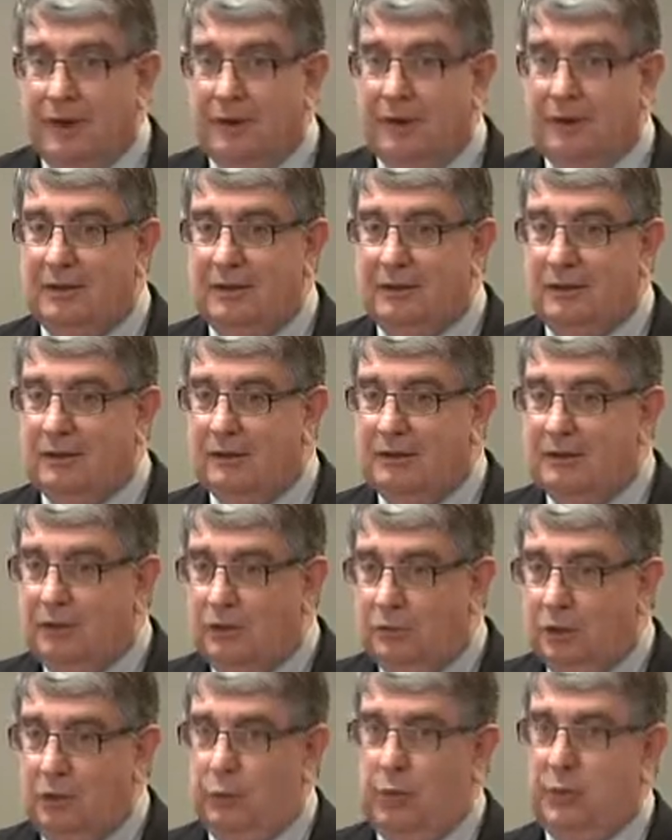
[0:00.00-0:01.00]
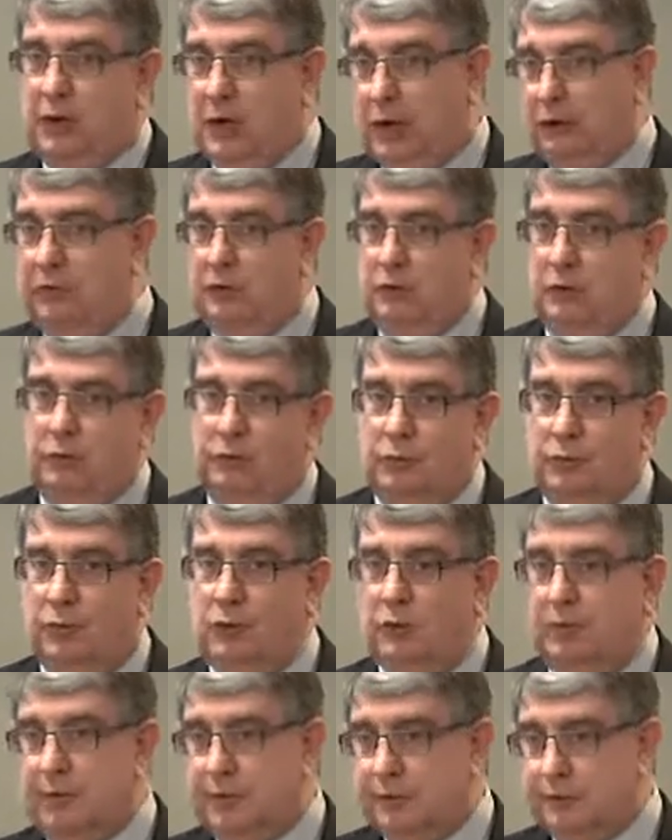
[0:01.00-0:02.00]
and you're not recovering your full
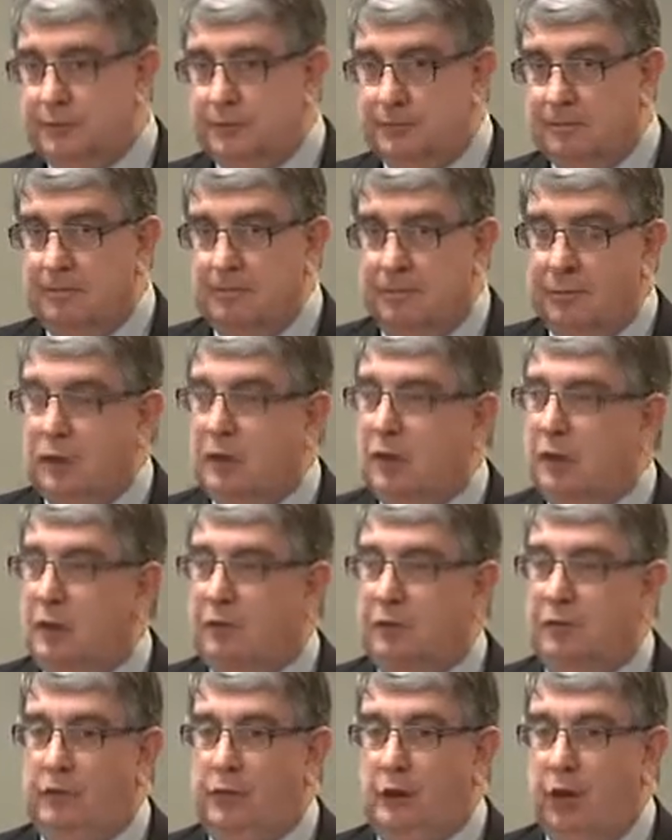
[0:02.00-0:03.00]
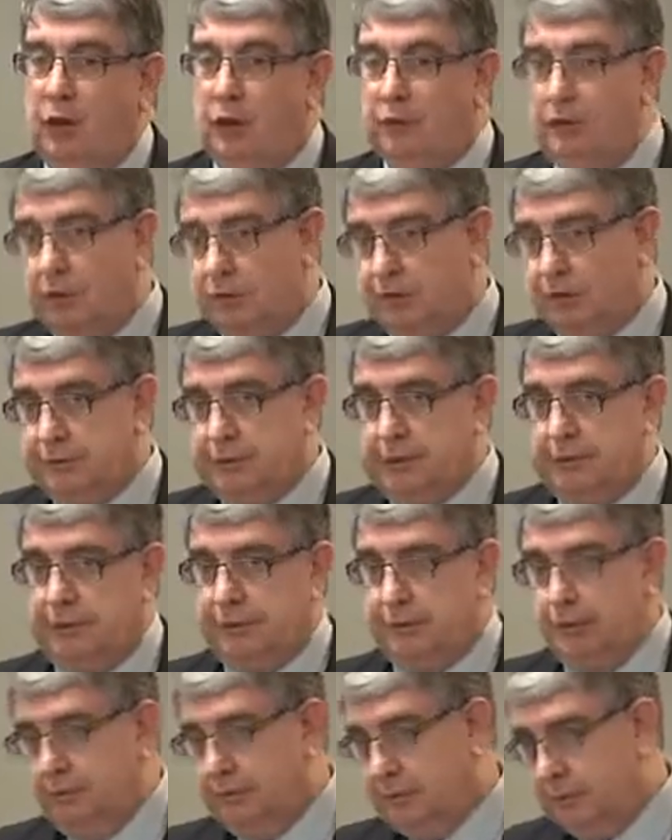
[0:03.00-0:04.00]
costs. If you overcost a
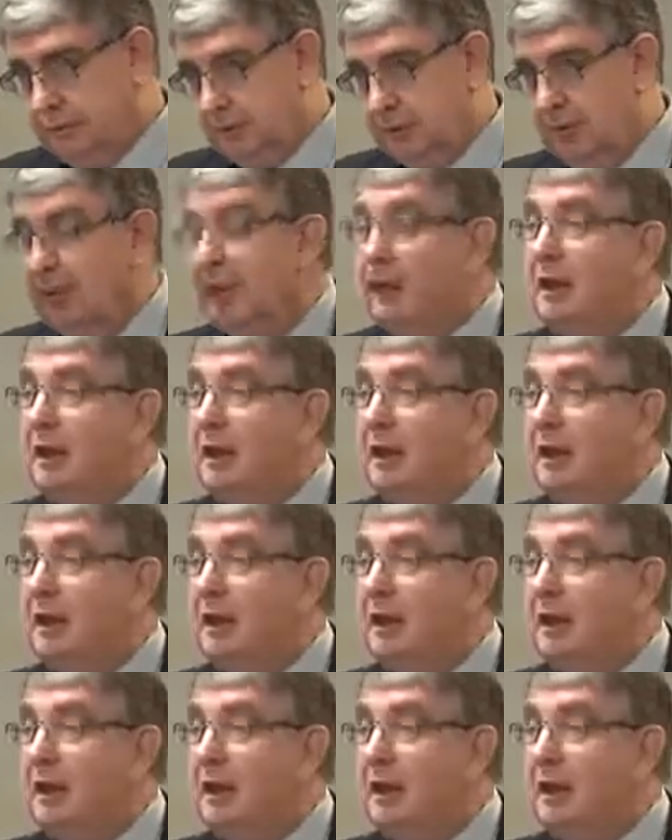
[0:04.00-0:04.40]
service,